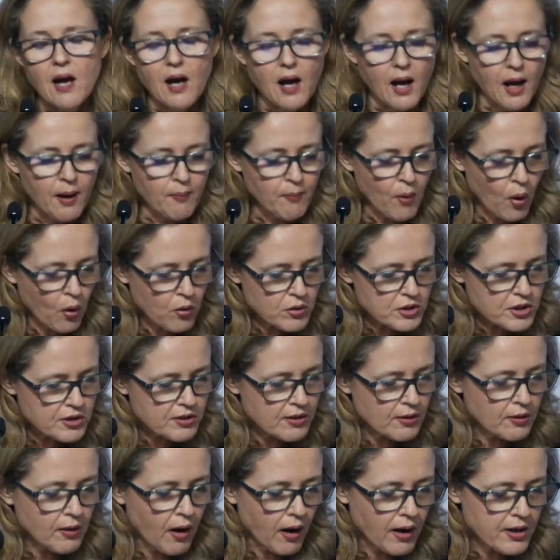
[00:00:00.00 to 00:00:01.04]
amongst the
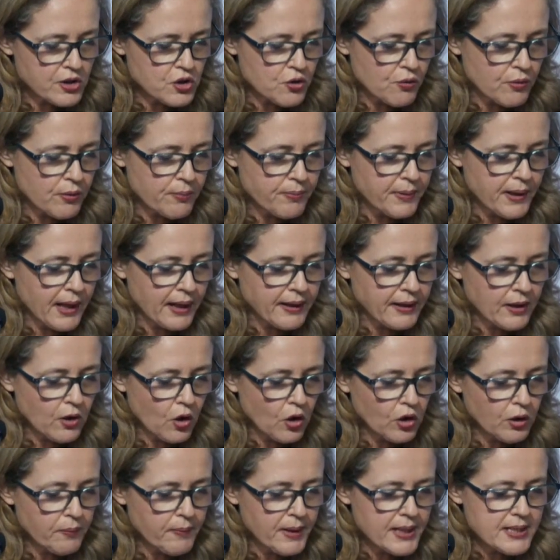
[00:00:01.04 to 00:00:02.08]
large European
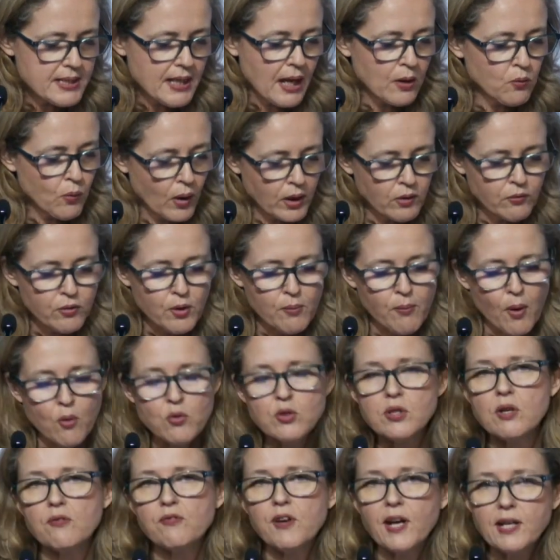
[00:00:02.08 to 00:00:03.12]
economies and one of the
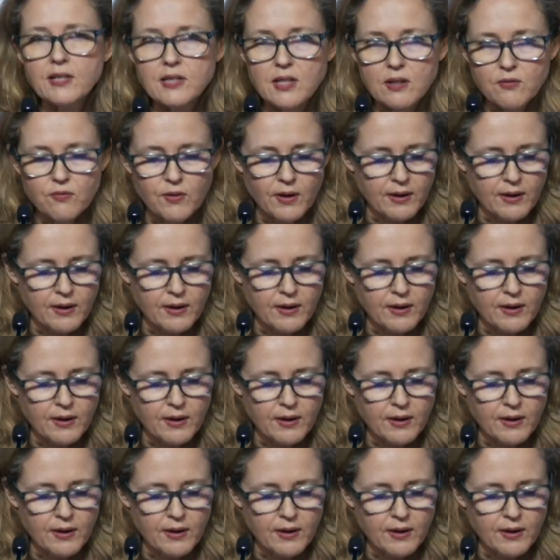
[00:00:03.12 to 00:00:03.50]
most effective.